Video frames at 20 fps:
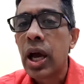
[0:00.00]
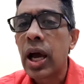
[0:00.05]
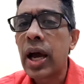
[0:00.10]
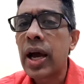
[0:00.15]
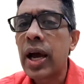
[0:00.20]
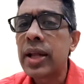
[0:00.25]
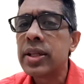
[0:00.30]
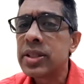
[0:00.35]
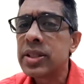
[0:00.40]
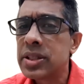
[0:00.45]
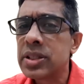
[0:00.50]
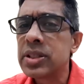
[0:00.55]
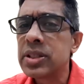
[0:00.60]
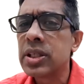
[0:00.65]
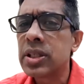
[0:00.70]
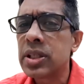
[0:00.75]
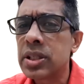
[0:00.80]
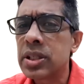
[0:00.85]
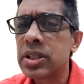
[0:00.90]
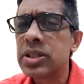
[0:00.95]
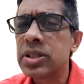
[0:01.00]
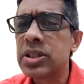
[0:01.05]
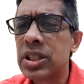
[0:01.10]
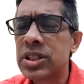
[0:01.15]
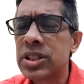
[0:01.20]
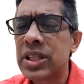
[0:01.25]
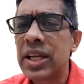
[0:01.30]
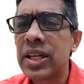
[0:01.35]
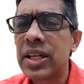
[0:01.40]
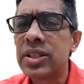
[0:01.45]
And this is the
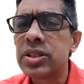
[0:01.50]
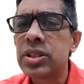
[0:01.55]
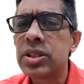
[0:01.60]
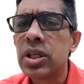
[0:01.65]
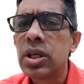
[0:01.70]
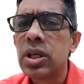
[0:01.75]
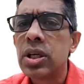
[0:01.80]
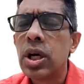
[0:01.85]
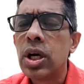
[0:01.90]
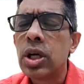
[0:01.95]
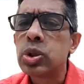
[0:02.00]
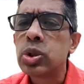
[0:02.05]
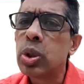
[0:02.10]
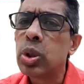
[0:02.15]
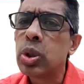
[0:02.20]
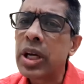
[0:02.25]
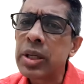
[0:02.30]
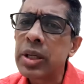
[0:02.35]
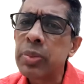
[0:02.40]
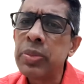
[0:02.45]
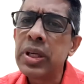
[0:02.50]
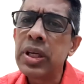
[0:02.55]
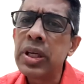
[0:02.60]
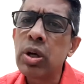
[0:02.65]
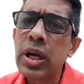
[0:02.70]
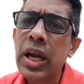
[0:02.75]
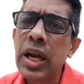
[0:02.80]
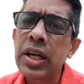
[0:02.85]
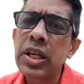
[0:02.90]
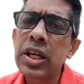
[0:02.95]
challenge. So let me
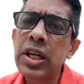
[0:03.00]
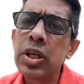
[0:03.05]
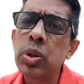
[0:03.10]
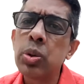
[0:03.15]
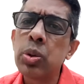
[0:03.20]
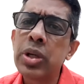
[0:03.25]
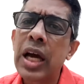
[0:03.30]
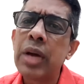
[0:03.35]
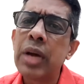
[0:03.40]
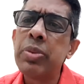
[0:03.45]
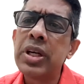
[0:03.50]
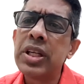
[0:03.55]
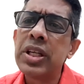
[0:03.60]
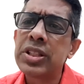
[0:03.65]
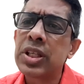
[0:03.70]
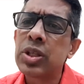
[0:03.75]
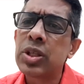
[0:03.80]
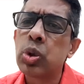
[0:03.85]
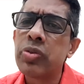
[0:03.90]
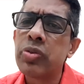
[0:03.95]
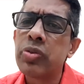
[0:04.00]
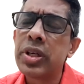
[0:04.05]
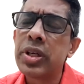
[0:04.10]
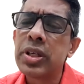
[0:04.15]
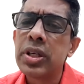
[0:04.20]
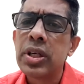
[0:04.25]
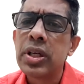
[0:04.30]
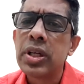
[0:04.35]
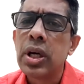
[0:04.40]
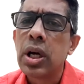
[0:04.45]
get into diabetes and
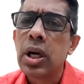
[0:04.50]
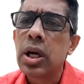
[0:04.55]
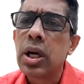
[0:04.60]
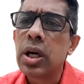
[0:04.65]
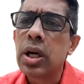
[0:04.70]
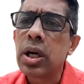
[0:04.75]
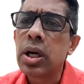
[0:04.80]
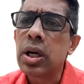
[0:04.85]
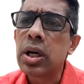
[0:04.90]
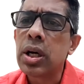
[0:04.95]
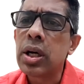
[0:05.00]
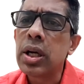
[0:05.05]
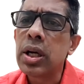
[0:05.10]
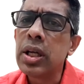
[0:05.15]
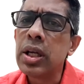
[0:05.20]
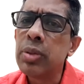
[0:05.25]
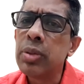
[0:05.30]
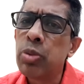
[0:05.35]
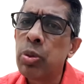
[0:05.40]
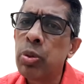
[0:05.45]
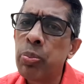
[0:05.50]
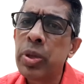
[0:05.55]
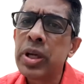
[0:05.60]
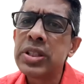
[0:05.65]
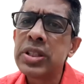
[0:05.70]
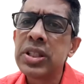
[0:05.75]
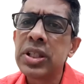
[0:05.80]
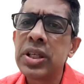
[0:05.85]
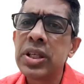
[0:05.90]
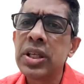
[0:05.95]
COVID. In Mumbai
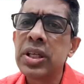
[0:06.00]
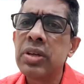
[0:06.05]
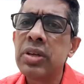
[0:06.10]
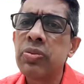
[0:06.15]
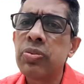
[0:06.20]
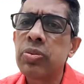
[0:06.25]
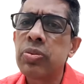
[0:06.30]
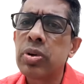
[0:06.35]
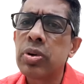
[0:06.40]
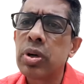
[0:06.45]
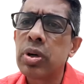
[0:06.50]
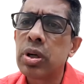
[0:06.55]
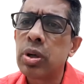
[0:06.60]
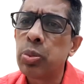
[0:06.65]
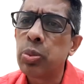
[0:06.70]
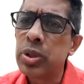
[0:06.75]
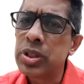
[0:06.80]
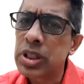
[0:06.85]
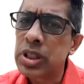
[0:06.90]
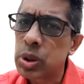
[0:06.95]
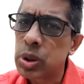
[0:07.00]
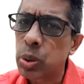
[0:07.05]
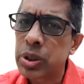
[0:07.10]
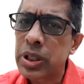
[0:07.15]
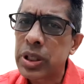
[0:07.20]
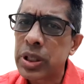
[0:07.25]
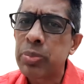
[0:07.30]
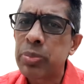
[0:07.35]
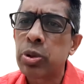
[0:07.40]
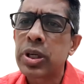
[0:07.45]
city, we just looked
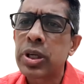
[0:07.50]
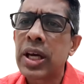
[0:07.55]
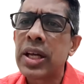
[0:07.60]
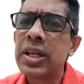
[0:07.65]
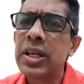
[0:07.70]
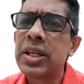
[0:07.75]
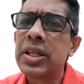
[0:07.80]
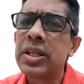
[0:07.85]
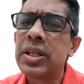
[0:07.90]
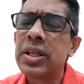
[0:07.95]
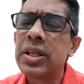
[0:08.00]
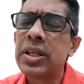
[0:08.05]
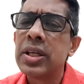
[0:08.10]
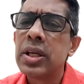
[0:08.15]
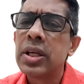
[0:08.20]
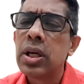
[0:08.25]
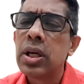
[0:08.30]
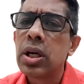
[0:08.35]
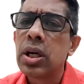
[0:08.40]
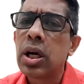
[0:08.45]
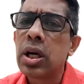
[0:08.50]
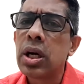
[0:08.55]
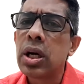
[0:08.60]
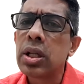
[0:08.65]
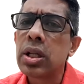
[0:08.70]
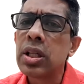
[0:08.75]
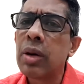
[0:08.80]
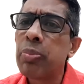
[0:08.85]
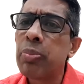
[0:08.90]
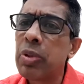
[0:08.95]
at mortality.
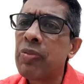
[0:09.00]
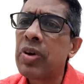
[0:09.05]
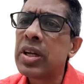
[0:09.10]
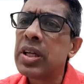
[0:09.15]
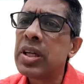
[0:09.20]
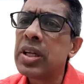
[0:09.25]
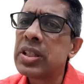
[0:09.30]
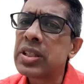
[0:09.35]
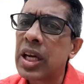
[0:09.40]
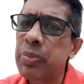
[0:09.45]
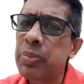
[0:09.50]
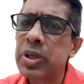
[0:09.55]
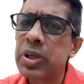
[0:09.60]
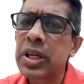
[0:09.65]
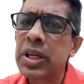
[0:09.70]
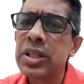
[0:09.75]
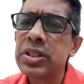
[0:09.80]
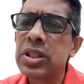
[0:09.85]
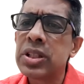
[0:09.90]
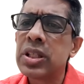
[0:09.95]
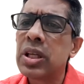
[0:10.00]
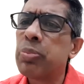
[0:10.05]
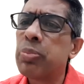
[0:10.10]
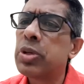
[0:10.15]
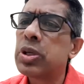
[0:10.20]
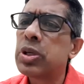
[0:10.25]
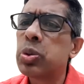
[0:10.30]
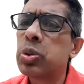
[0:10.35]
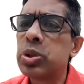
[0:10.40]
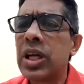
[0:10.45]
Number one is hypertension, number
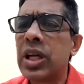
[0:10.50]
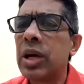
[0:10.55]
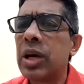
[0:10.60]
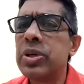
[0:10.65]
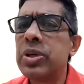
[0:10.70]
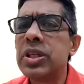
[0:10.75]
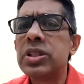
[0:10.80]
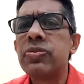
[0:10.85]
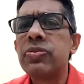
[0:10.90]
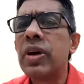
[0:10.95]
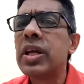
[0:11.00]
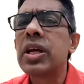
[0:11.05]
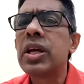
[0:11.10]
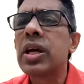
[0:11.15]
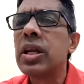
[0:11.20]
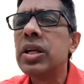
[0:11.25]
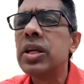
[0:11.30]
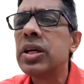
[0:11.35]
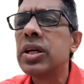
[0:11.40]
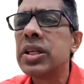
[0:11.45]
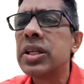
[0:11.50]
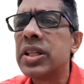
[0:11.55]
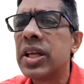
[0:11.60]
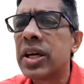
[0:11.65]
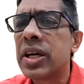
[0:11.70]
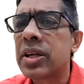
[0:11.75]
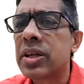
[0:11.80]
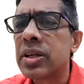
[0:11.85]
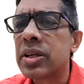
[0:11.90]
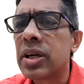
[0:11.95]
two is diabetes. It's very clearly
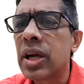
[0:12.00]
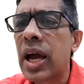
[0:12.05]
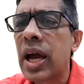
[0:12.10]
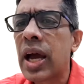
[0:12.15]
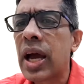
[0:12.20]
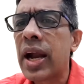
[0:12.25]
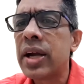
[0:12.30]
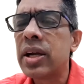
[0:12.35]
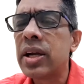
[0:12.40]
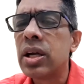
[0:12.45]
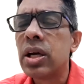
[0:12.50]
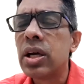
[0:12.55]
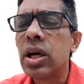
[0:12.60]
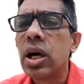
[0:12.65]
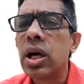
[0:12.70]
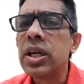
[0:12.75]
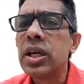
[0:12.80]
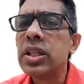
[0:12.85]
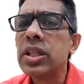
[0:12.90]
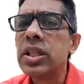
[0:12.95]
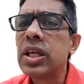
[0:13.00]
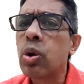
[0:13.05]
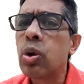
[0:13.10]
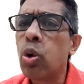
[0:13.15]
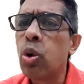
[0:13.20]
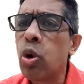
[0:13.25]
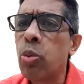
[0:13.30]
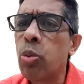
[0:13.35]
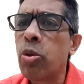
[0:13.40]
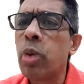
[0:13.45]
there. And in the
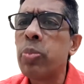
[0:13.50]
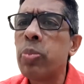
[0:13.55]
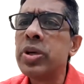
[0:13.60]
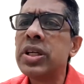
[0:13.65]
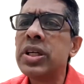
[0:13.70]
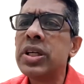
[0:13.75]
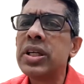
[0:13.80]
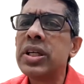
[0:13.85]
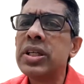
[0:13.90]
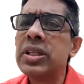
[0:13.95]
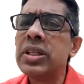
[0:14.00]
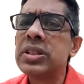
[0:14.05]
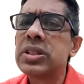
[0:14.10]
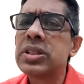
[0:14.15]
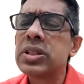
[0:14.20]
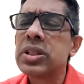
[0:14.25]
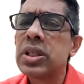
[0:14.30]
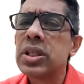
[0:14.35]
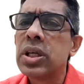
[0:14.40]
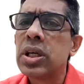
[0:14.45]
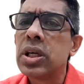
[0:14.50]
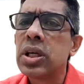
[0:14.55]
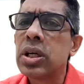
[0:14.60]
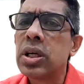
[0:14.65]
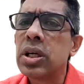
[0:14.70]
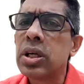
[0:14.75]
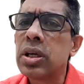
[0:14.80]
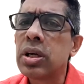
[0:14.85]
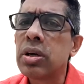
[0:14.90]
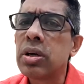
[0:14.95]
comorbidities,
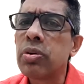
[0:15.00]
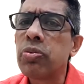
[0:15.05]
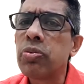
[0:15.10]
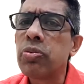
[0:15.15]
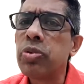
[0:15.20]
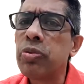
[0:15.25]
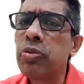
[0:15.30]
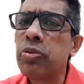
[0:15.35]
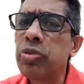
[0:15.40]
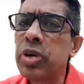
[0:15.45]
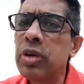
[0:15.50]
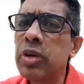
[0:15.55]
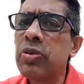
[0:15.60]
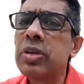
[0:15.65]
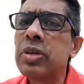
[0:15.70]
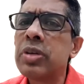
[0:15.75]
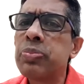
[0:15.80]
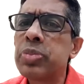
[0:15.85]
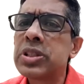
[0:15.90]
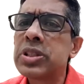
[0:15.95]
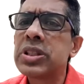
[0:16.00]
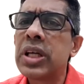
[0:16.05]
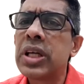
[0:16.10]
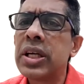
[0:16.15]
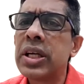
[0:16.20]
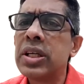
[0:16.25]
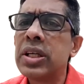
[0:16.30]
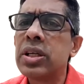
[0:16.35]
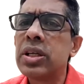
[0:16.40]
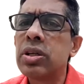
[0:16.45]

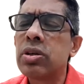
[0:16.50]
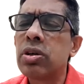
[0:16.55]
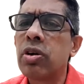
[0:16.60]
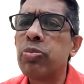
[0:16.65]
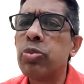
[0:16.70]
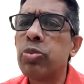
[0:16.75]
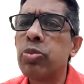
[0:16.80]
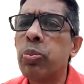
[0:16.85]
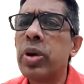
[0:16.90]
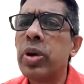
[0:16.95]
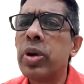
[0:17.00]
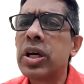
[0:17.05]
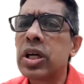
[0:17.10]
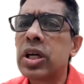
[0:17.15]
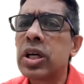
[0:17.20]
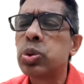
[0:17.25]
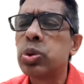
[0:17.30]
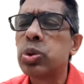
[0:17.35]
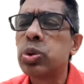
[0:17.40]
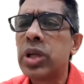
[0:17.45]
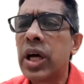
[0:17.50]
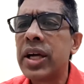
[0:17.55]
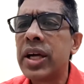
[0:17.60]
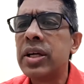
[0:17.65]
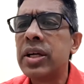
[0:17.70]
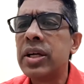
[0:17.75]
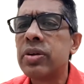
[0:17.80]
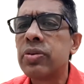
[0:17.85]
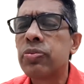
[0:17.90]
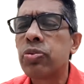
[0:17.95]
51% of Mumbaikars who
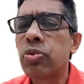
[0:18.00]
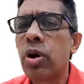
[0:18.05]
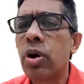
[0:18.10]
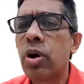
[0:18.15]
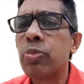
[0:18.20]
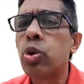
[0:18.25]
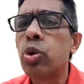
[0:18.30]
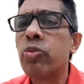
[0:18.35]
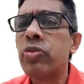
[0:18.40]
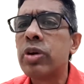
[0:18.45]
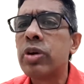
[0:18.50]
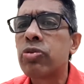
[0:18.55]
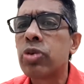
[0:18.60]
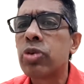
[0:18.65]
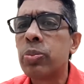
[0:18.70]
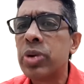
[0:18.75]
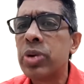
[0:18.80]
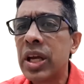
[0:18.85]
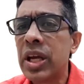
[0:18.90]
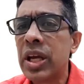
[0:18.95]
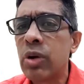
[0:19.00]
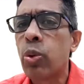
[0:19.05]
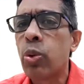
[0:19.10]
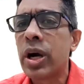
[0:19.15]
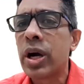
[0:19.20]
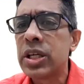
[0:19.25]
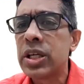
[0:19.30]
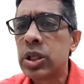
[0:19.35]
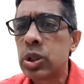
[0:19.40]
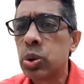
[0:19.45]
died from COVID from day
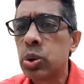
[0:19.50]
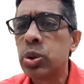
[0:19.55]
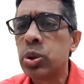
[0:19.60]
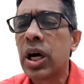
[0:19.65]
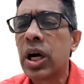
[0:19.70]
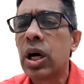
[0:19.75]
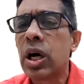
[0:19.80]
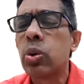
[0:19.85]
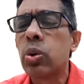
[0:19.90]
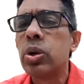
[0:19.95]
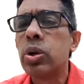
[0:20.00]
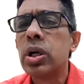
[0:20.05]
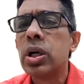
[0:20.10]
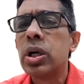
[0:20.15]
one to now,